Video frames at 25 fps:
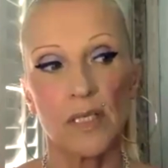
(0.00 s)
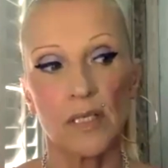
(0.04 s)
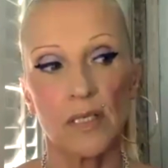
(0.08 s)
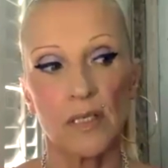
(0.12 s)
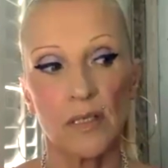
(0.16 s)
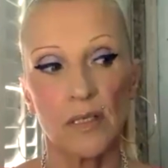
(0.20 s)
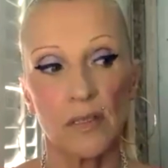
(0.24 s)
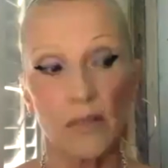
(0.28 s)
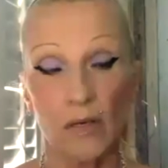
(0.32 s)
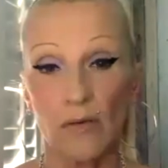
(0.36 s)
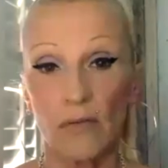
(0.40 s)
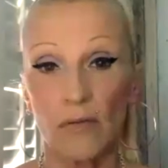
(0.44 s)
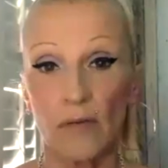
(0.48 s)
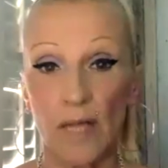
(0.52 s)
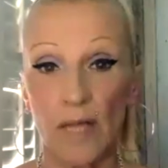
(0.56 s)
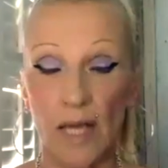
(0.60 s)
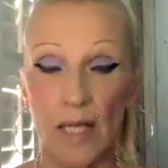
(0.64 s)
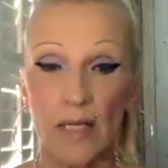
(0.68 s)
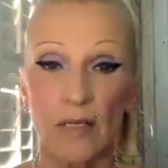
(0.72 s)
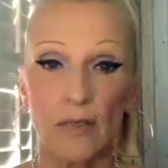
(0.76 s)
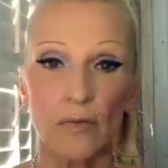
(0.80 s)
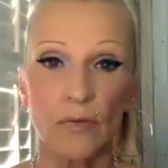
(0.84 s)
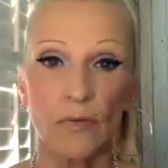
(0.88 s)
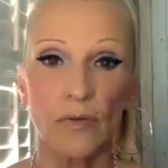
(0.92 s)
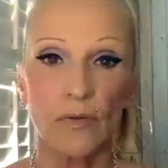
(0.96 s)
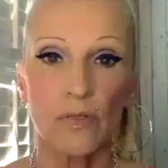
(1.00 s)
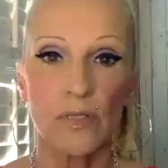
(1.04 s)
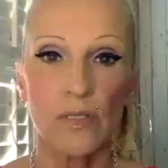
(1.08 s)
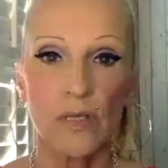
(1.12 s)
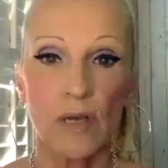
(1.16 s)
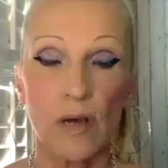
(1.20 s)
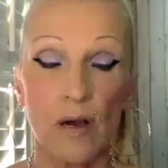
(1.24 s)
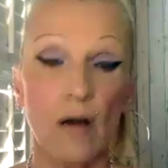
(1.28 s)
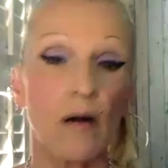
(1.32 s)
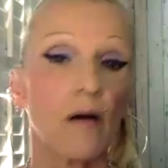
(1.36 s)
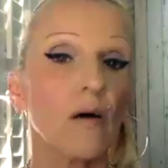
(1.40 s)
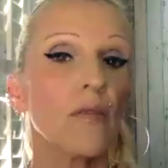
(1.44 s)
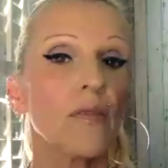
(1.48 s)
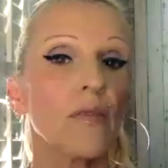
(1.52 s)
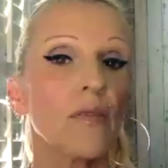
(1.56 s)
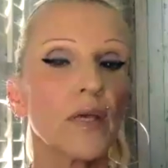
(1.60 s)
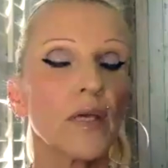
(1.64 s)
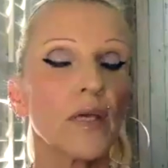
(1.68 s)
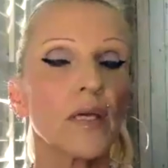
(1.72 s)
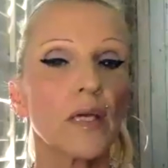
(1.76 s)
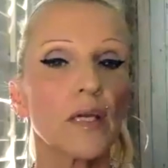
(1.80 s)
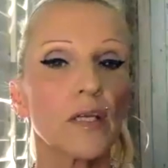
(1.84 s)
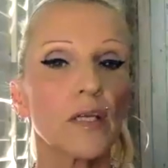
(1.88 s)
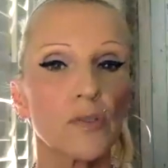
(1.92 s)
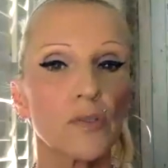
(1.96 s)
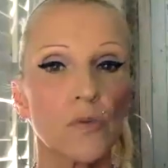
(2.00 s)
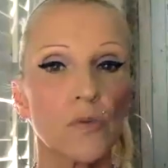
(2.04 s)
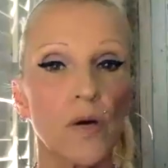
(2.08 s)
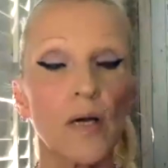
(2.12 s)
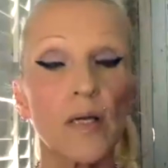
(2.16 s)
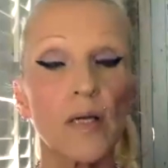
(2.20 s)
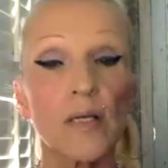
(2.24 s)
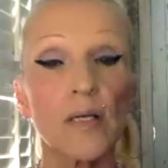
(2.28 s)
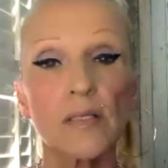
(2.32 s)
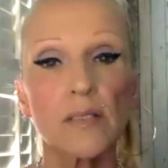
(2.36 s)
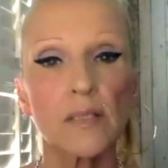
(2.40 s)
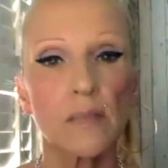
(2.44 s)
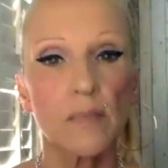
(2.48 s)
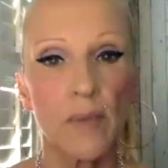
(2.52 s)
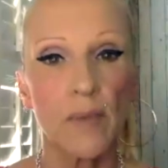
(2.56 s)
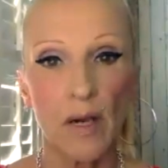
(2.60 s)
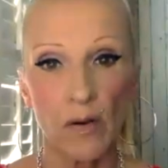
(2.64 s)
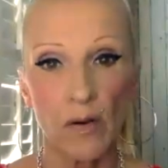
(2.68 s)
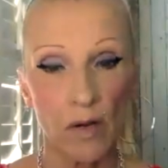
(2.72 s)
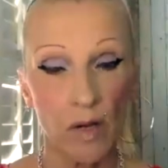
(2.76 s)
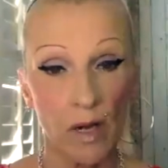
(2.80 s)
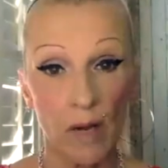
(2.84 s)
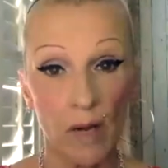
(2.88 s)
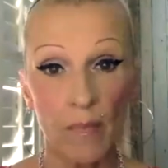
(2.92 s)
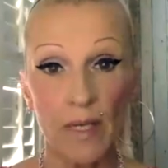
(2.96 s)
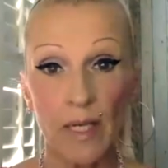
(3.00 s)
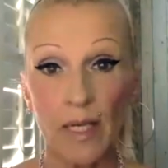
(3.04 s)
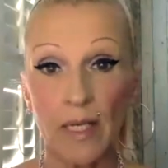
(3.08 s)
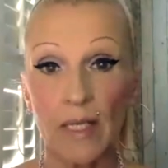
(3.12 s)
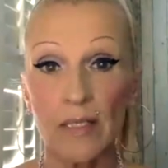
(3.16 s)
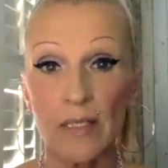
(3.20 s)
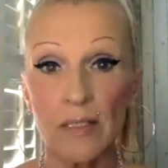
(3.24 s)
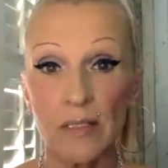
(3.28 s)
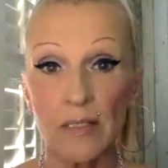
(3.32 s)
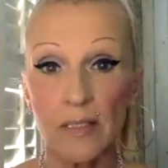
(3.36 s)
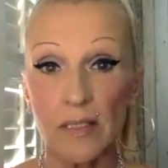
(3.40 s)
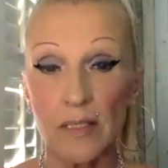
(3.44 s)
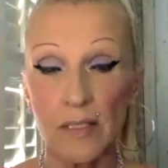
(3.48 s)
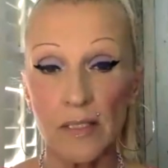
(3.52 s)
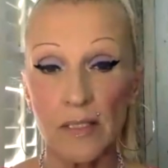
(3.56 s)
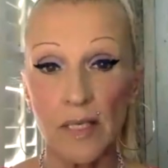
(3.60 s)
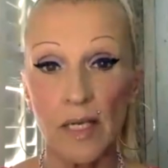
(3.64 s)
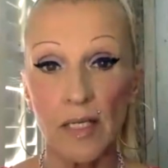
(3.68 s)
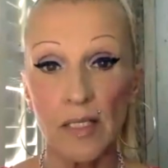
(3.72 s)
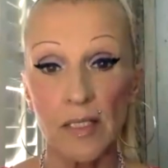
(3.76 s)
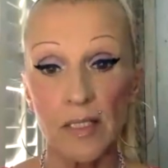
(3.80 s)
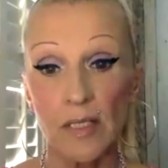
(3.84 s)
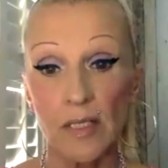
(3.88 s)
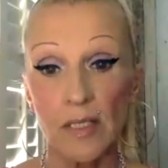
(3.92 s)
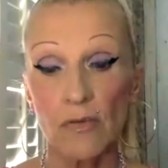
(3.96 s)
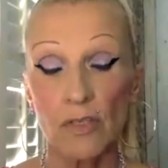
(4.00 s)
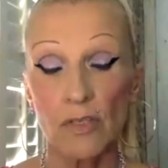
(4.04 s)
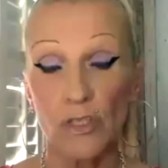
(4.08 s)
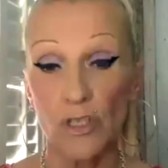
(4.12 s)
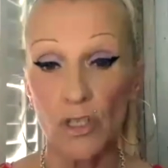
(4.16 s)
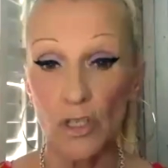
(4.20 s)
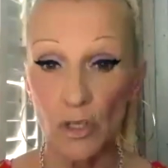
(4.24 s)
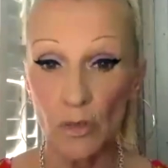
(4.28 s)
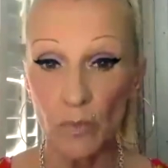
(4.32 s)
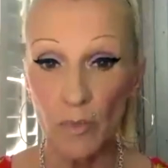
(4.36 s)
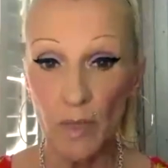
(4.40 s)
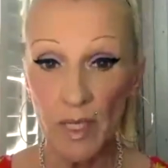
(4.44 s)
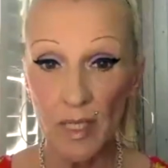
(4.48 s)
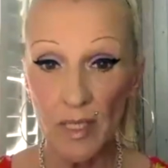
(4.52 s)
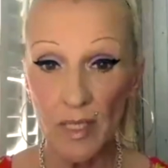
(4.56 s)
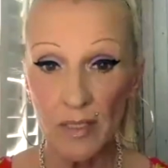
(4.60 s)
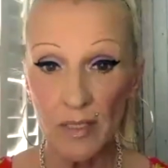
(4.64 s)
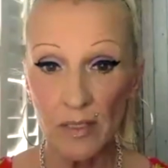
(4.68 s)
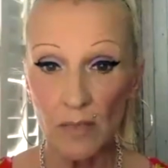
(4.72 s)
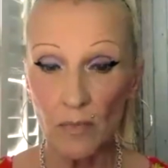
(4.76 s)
you know, landlords are thinking twice about coming into the sector as newbies,